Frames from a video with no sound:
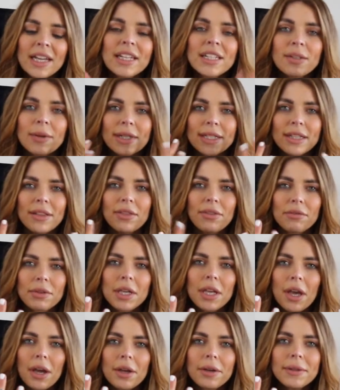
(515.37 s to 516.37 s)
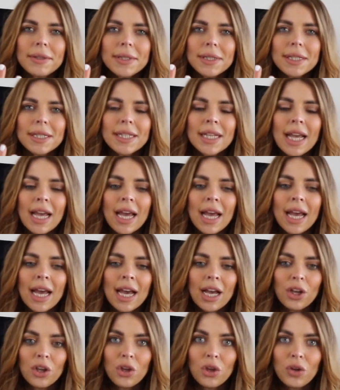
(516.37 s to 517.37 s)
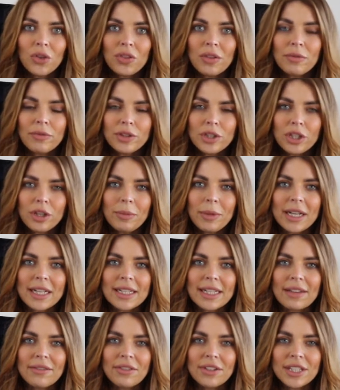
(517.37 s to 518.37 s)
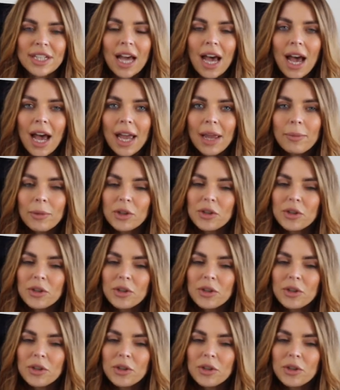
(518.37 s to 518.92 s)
So I did 3 coats, cured them for 2 minutes every time,